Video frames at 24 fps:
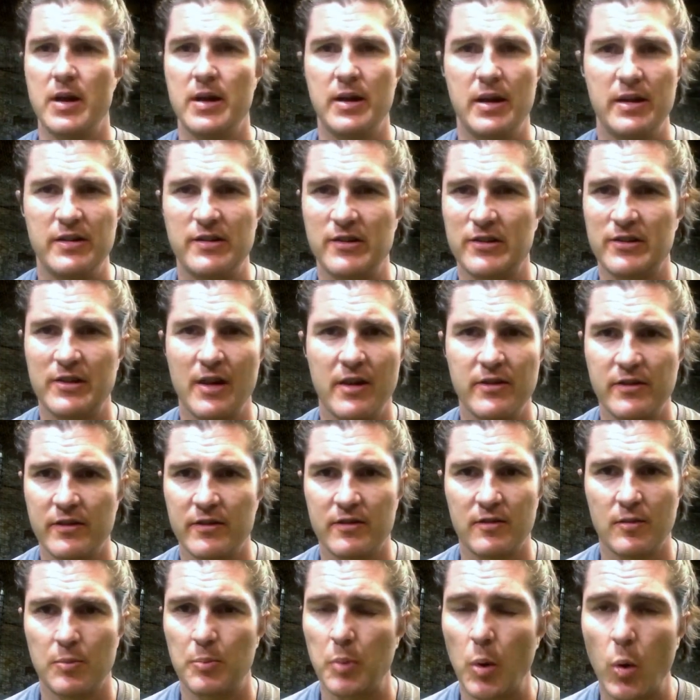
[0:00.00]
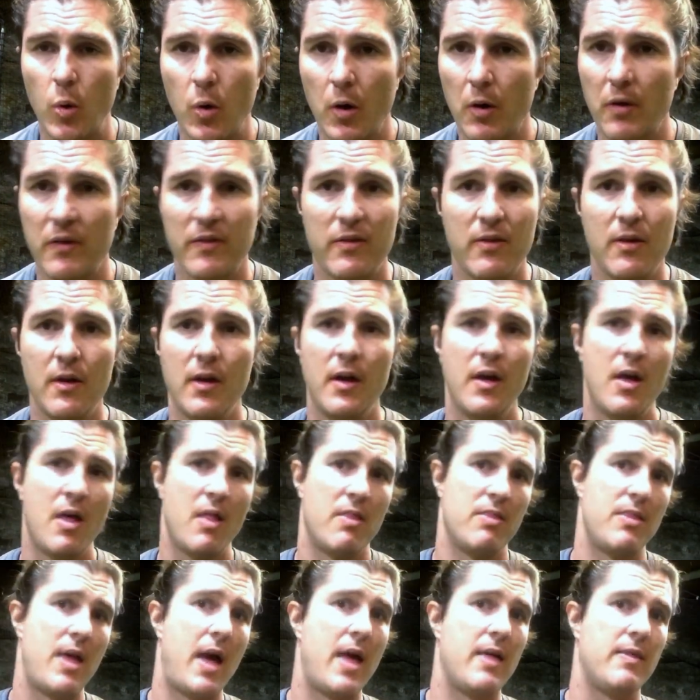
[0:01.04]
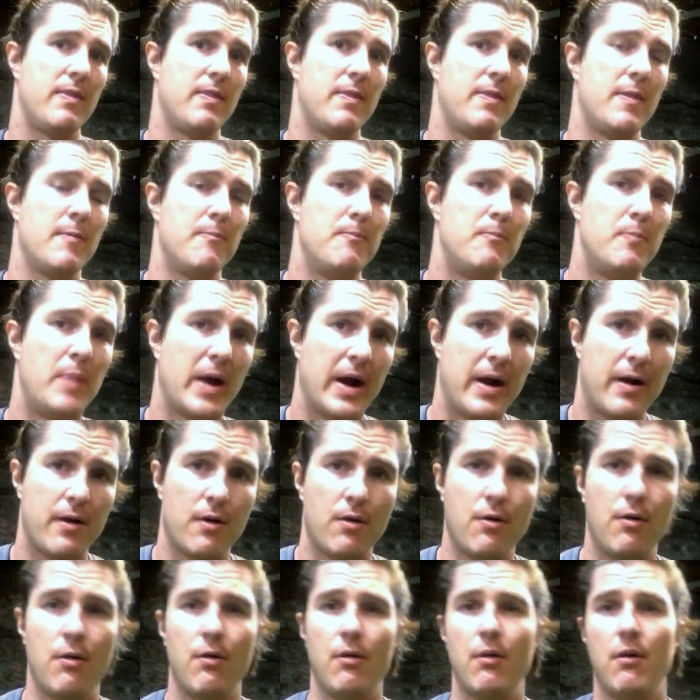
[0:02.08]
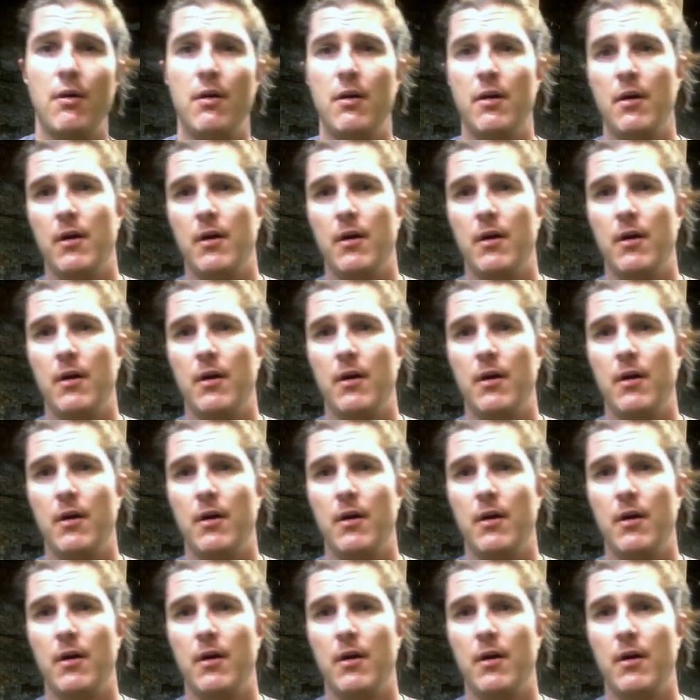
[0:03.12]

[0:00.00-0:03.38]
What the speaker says: and it just doesn't support that the barrel